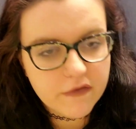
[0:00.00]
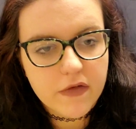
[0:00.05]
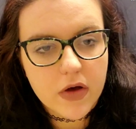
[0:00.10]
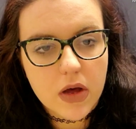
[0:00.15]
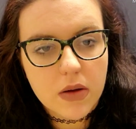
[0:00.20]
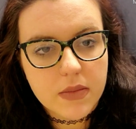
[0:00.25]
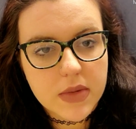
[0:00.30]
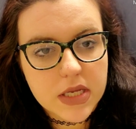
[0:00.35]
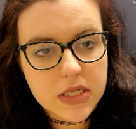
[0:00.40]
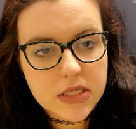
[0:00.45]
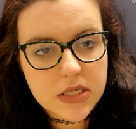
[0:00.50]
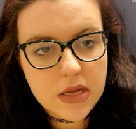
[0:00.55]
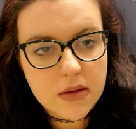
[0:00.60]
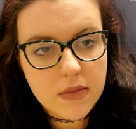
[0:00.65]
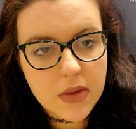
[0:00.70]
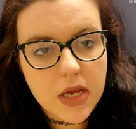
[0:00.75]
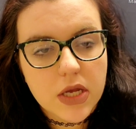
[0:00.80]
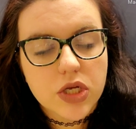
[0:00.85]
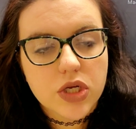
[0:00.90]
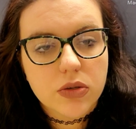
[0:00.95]
vomits and
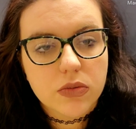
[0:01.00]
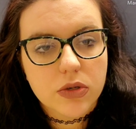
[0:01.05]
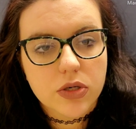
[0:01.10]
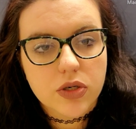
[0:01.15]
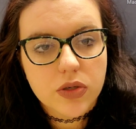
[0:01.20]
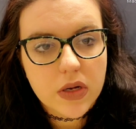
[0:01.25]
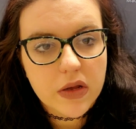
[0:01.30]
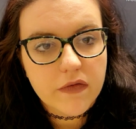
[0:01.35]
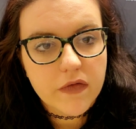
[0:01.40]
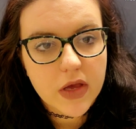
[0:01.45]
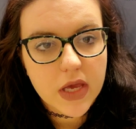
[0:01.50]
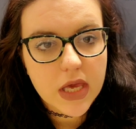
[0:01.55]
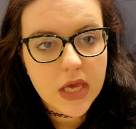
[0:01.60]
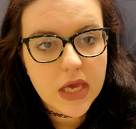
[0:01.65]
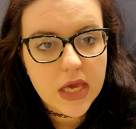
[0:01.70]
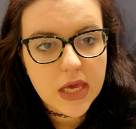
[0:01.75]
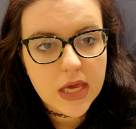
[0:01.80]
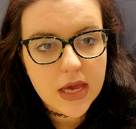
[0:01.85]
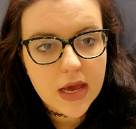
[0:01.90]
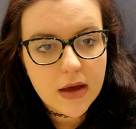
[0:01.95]
makes you retrieve a
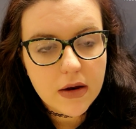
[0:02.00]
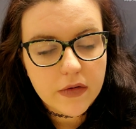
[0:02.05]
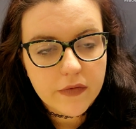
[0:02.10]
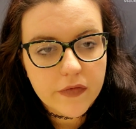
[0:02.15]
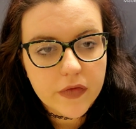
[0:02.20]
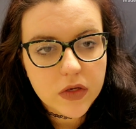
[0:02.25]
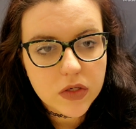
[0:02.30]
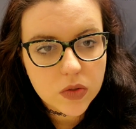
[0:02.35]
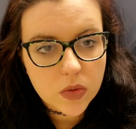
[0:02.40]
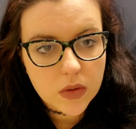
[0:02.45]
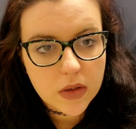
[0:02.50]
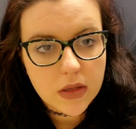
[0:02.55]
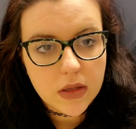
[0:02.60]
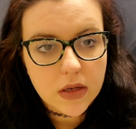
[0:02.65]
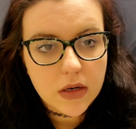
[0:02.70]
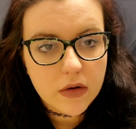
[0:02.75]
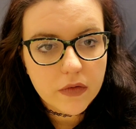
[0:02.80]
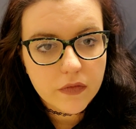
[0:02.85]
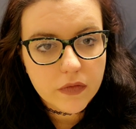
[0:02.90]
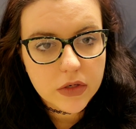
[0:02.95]
key out of the toilet
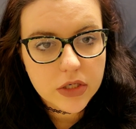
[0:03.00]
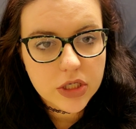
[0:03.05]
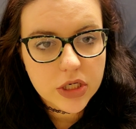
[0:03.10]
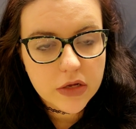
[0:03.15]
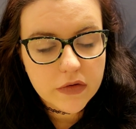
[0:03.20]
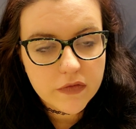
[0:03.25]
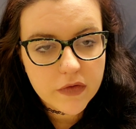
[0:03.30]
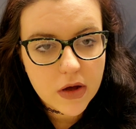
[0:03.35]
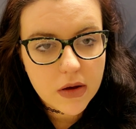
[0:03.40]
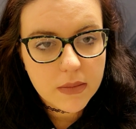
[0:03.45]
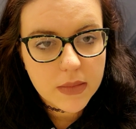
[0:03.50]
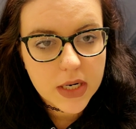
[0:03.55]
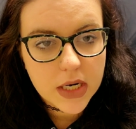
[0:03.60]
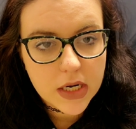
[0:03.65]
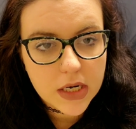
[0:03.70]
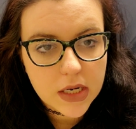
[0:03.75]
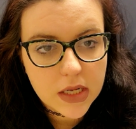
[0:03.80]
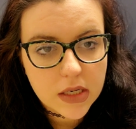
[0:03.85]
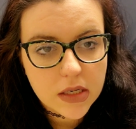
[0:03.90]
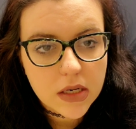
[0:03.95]
of which he
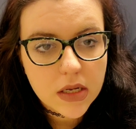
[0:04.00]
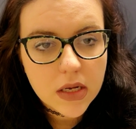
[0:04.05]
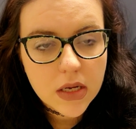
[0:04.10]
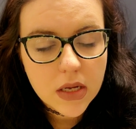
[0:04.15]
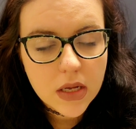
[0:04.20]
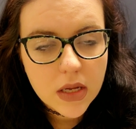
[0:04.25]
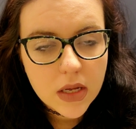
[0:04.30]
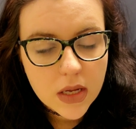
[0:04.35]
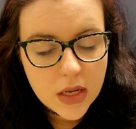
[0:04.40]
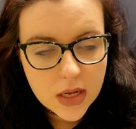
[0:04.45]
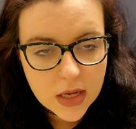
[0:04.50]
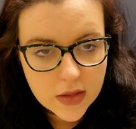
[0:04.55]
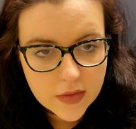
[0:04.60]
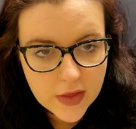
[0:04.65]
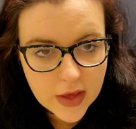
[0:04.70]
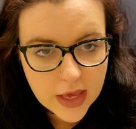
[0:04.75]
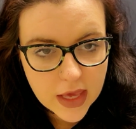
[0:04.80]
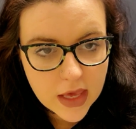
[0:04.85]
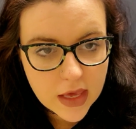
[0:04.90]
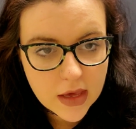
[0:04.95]
vomited in. And
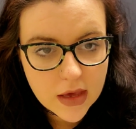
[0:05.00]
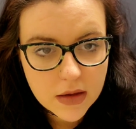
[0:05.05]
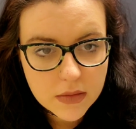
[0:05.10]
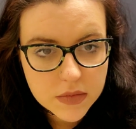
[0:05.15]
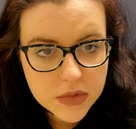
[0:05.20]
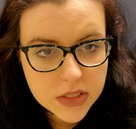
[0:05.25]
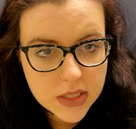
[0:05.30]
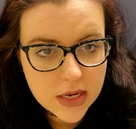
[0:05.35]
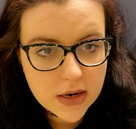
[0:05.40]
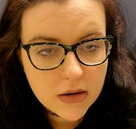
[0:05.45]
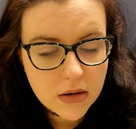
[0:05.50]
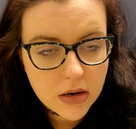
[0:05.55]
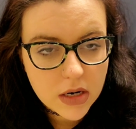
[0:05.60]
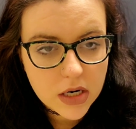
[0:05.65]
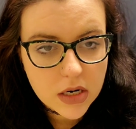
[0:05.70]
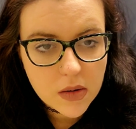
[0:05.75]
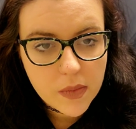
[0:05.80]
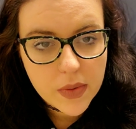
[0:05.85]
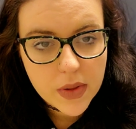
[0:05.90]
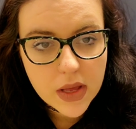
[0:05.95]
that key comes later on
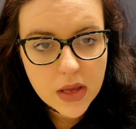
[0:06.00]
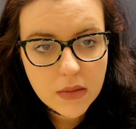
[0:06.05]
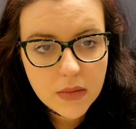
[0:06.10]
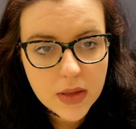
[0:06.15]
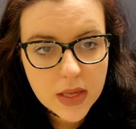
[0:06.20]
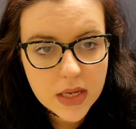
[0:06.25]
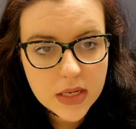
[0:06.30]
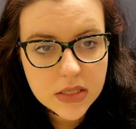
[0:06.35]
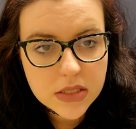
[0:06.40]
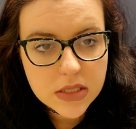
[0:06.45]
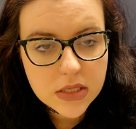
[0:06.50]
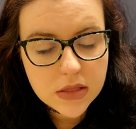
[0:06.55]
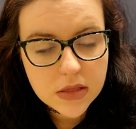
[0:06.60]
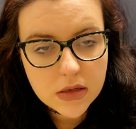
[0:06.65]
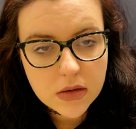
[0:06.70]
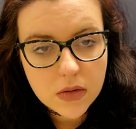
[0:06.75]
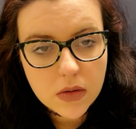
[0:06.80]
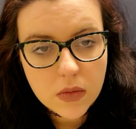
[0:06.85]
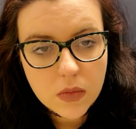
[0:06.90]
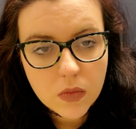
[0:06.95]
into play because in
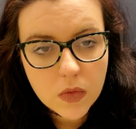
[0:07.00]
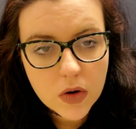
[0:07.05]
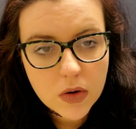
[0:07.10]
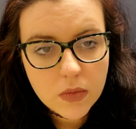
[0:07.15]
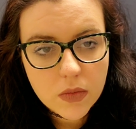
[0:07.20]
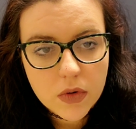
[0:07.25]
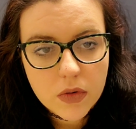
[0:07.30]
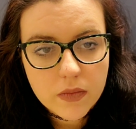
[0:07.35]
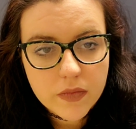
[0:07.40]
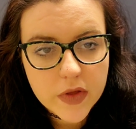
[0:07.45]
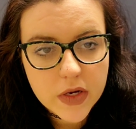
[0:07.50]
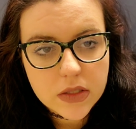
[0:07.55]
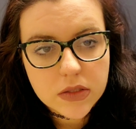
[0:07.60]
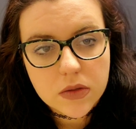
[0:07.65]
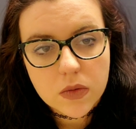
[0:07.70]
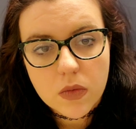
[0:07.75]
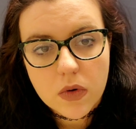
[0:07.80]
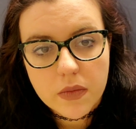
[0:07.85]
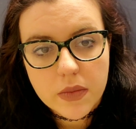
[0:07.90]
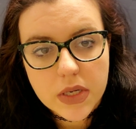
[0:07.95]
the one room there's a
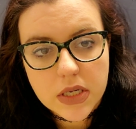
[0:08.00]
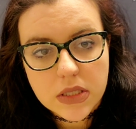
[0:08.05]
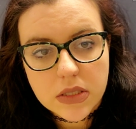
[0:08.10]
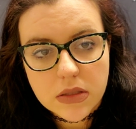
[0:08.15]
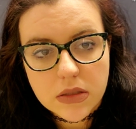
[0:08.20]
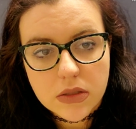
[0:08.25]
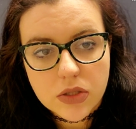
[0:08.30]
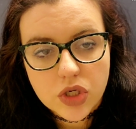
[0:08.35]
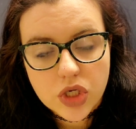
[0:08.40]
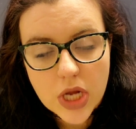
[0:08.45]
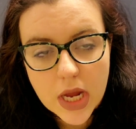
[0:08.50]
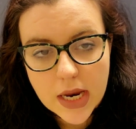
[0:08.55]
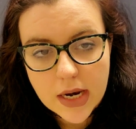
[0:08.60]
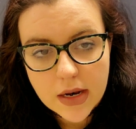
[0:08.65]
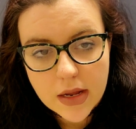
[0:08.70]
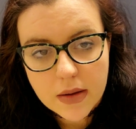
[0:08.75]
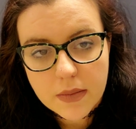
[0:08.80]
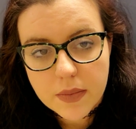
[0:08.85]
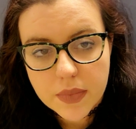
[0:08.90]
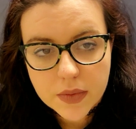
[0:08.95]
woman chained
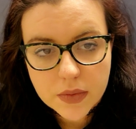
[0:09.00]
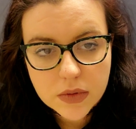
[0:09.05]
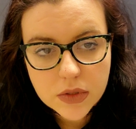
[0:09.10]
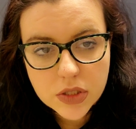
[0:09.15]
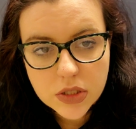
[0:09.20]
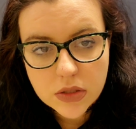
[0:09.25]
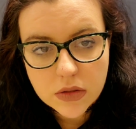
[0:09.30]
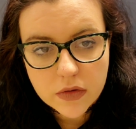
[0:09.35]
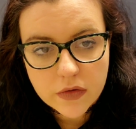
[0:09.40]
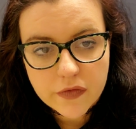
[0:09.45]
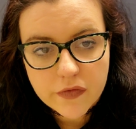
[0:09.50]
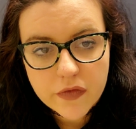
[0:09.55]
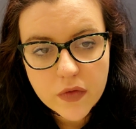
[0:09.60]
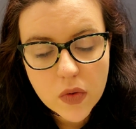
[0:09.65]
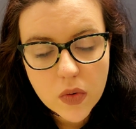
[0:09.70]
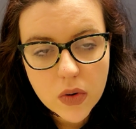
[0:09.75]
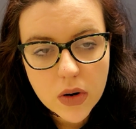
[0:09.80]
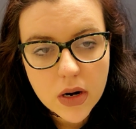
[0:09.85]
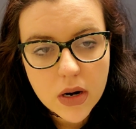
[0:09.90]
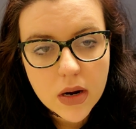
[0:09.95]
up to the
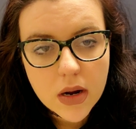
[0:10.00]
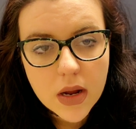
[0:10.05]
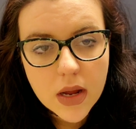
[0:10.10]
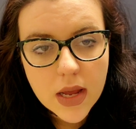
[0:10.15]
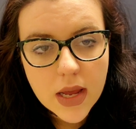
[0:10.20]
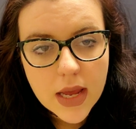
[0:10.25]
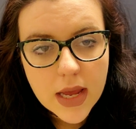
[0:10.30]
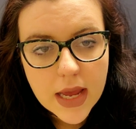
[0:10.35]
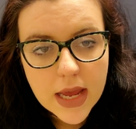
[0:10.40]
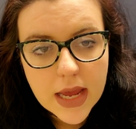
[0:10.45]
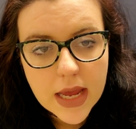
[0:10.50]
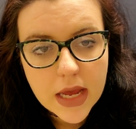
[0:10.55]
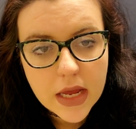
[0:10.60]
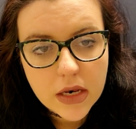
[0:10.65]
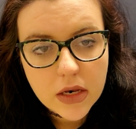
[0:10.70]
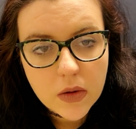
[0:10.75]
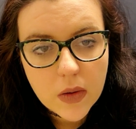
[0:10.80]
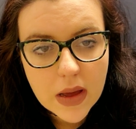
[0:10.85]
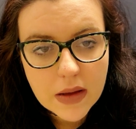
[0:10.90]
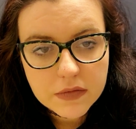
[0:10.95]
floor
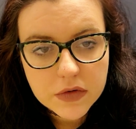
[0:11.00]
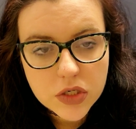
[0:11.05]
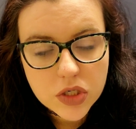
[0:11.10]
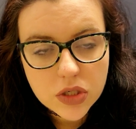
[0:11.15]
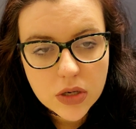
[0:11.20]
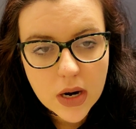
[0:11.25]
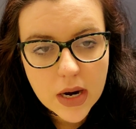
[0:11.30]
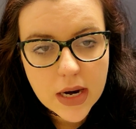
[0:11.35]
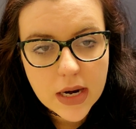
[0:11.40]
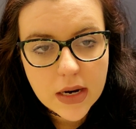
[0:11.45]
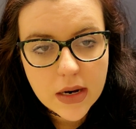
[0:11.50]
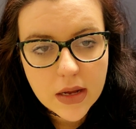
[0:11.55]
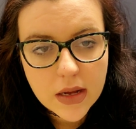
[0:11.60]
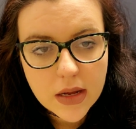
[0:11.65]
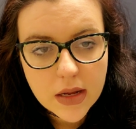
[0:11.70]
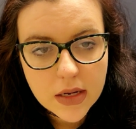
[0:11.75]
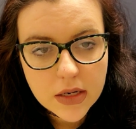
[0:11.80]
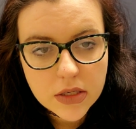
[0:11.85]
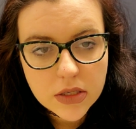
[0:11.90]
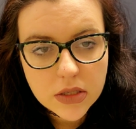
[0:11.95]
and you have to try and
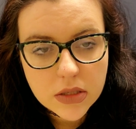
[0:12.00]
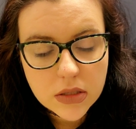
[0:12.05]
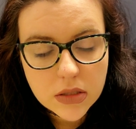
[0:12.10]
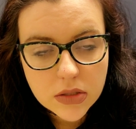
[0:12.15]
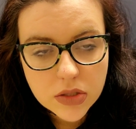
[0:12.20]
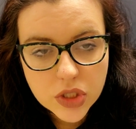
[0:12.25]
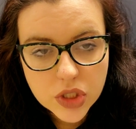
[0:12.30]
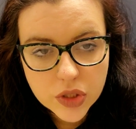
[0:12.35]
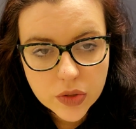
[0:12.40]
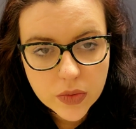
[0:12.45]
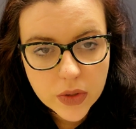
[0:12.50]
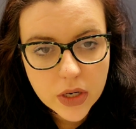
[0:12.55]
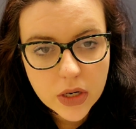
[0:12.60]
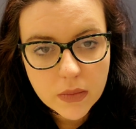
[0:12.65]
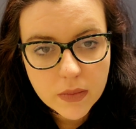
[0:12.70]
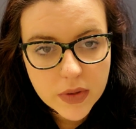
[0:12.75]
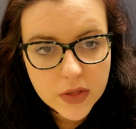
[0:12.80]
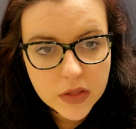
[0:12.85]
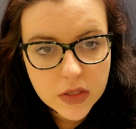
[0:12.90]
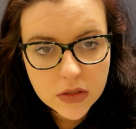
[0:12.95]
undo her.
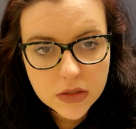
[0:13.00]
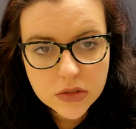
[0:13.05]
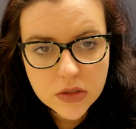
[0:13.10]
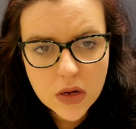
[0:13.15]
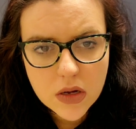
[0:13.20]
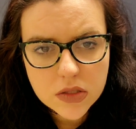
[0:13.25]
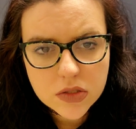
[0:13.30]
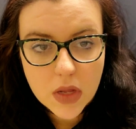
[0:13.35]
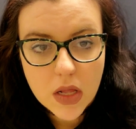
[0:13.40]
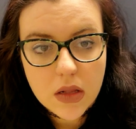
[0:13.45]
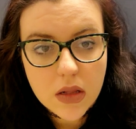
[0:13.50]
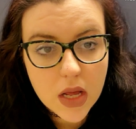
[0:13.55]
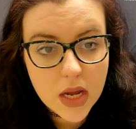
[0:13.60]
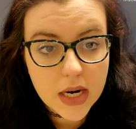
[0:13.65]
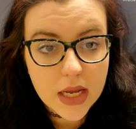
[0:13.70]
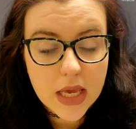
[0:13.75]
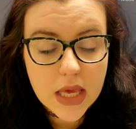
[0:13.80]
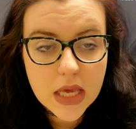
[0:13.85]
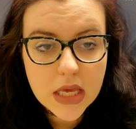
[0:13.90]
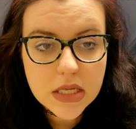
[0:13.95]
But there's also a lot
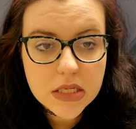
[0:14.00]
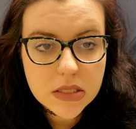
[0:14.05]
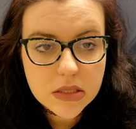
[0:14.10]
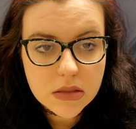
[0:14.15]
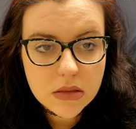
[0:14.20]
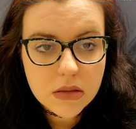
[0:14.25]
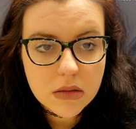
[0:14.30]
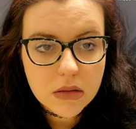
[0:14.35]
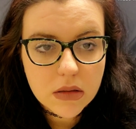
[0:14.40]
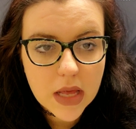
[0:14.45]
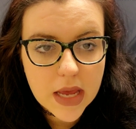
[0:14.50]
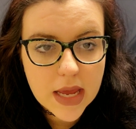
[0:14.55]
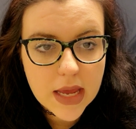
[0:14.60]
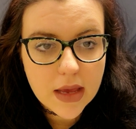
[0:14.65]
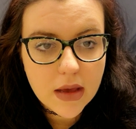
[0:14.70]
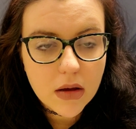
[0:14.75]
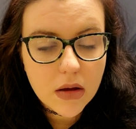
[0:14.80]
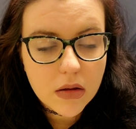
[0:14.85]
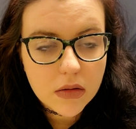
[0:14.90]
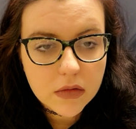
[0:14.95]
of keys
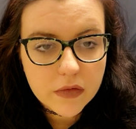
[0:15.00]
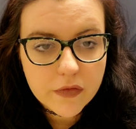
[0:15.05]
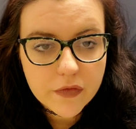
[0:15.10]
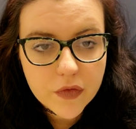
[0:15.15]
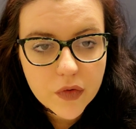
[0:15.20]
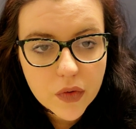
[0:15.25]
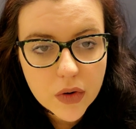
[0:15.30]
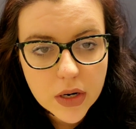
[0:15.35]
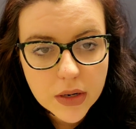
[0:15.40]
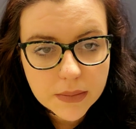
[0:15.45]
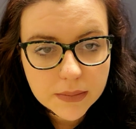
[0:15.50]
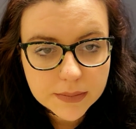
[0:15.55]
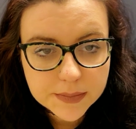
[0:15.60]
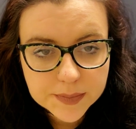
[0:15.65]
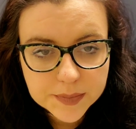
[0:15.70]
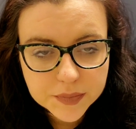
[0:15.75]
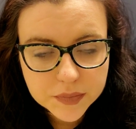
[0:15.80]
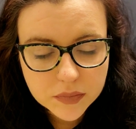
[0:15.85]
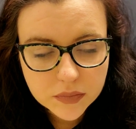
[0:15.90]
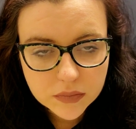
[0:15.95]
laying on the floor
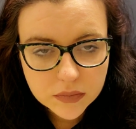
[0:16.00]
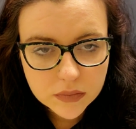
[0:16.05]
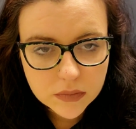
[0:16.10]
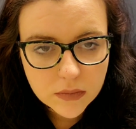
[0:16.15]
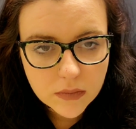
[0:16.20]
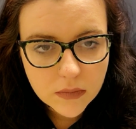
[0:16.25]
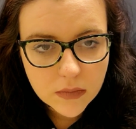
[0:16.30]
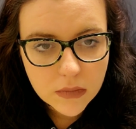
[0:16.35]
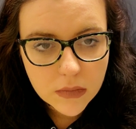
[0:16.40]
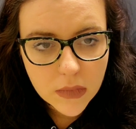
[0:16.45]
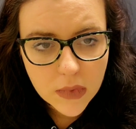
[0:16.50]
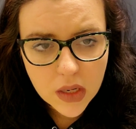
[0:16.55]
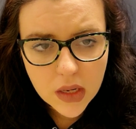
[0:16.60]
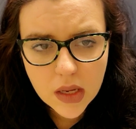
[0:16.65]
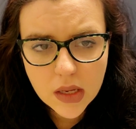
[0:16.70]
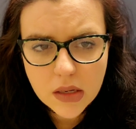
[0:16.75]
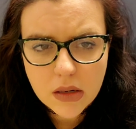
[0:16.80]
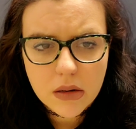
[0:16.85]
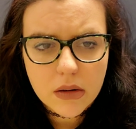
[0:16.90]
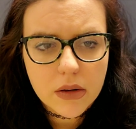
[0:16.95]

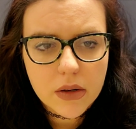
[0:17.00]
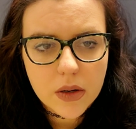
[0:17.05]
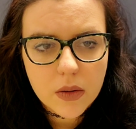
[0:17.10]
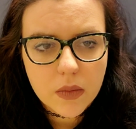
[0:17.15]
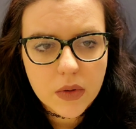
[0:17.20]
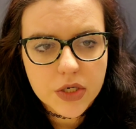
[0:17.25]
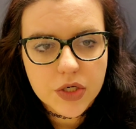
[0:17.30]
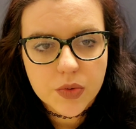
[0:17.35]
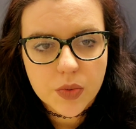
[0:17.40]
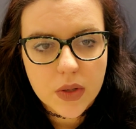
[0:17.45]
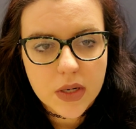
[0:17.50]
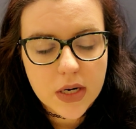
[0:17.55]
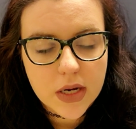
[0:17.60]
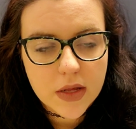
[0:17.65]
and you don't know which one